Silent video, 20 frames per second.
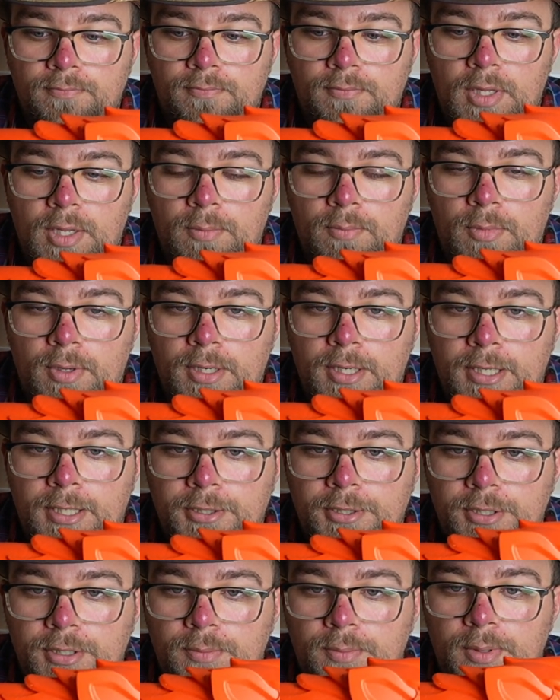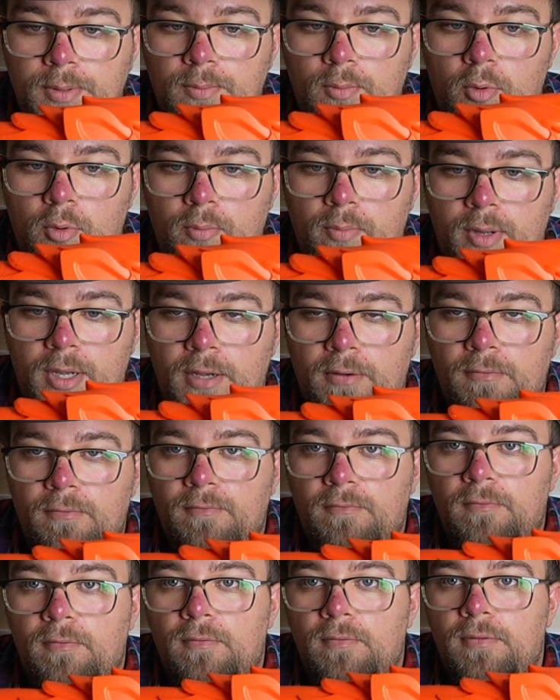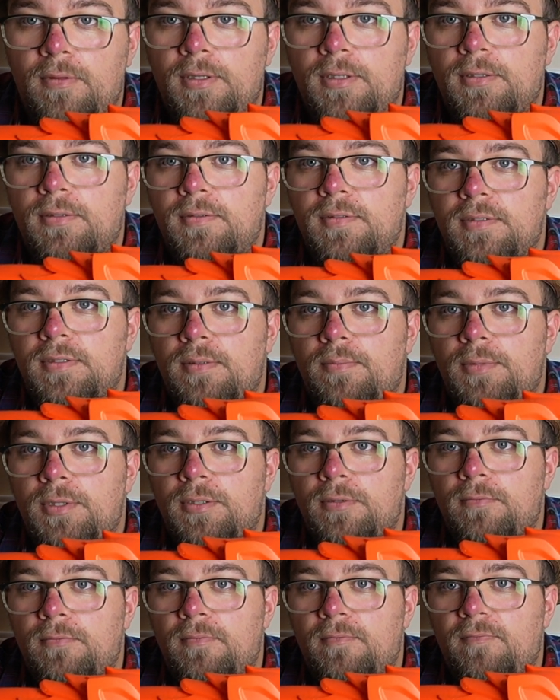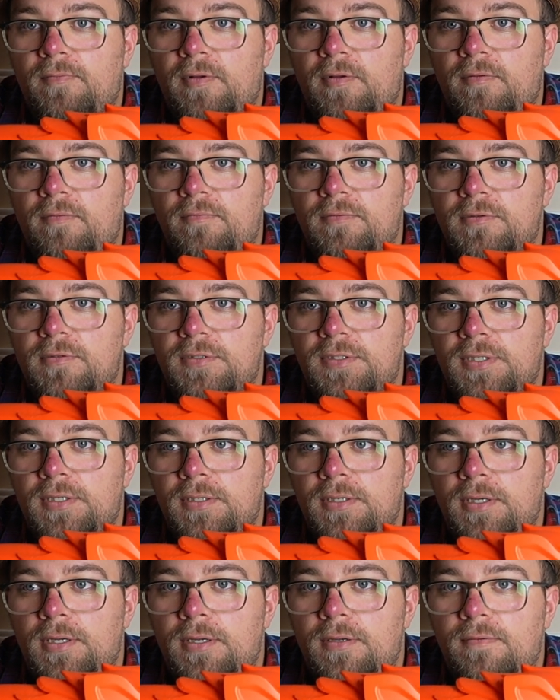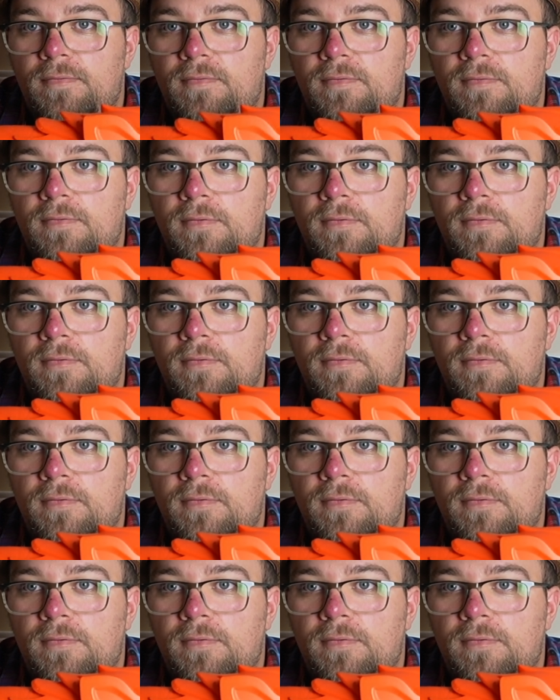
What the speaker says: it might actually be more powerful than some of the revolvers I have.